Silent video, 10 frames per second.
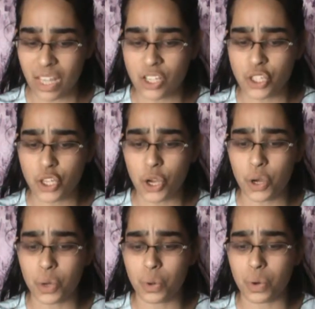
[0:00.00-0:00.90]

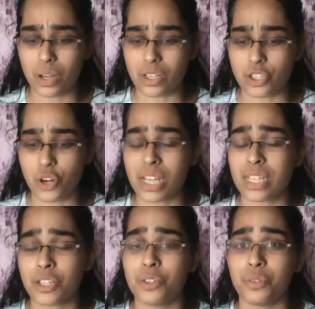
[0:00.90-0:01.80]
So Sir
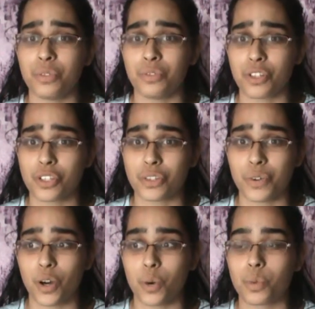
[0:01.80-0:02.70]
Isaac Newton, first of
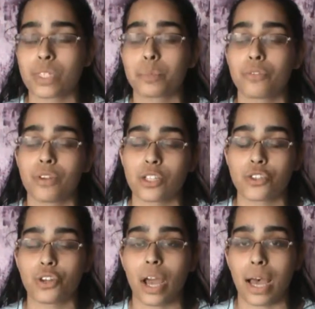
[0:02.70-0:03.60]
all, was a
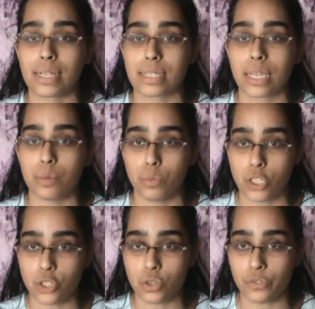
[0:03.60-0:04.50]
professor at
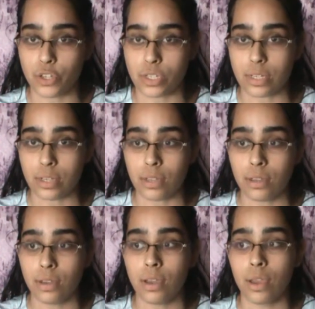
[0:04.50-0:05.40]
Cambridge University
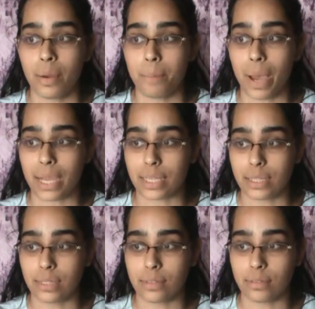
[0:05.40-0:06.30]
back
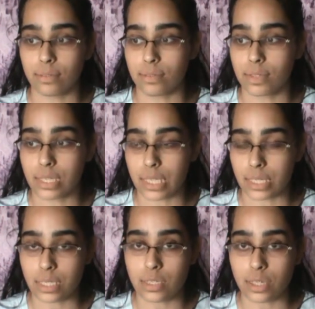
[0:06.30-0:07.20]
in the
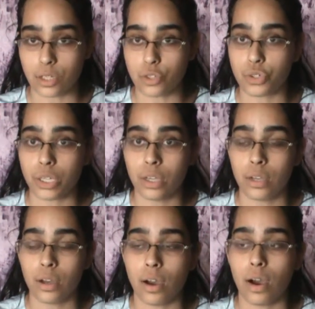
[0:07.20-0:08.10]
16th century.
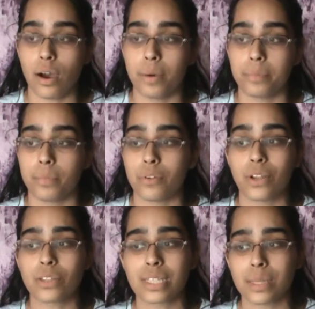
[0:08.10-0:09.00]

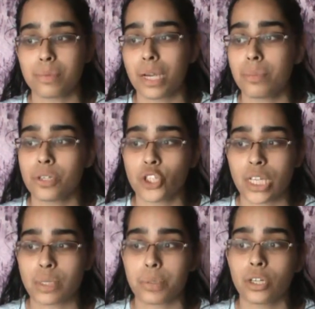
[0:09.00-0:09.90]
Around the same time as
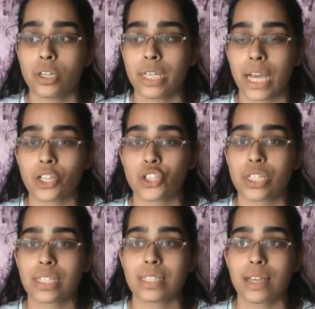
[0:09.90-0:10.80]
Shakespeare. He
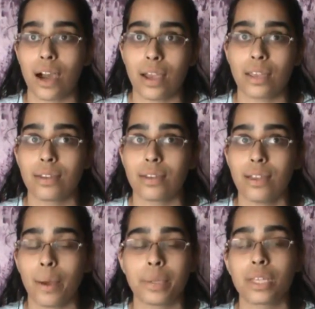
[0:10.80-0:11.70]
actually died,
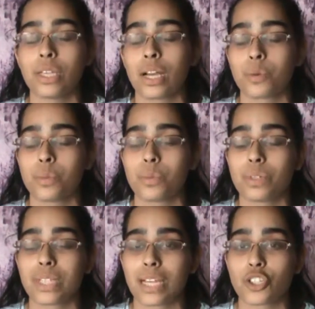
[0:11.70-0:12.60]
he
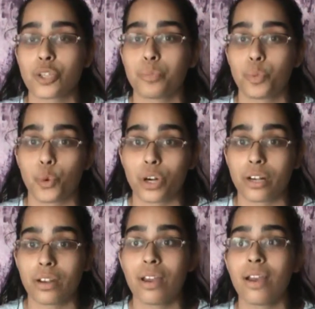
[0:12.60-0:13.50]
was actually
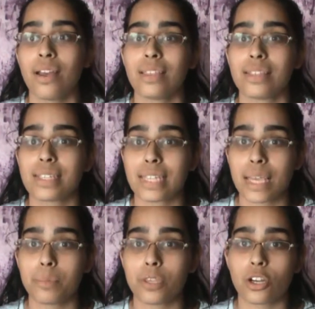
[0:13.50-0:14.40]
born the
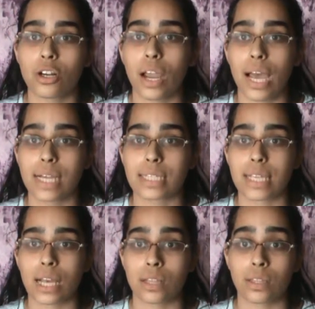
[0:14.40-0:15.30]
same year as
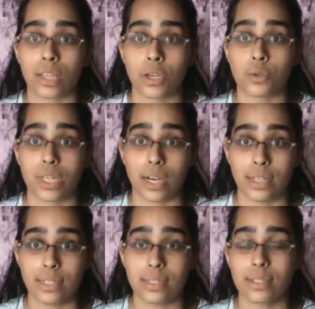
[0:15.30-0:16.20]
Galileo
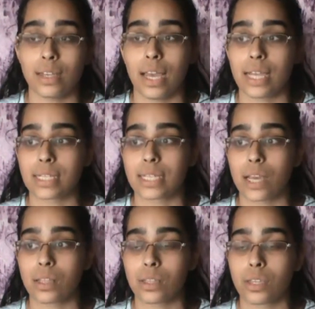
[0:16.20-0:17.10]
died, and
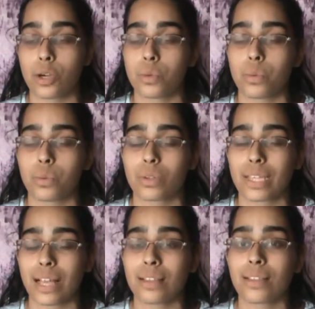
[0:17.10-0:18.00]
Galileo
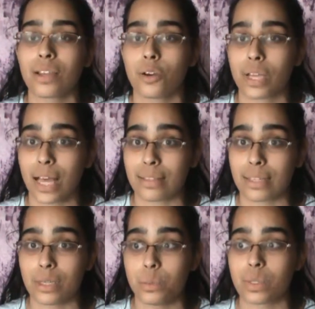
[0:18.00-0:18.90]

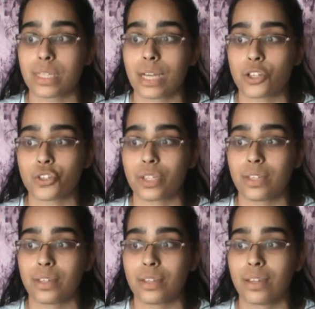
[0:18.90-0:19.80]
Galilei was
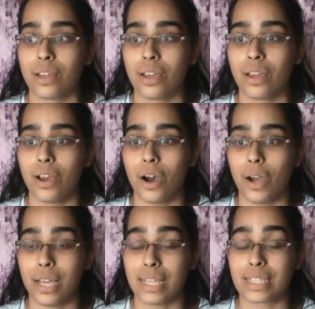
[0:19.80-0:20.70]
actually
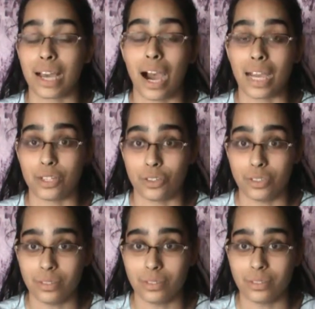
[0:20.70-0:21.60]
his idol,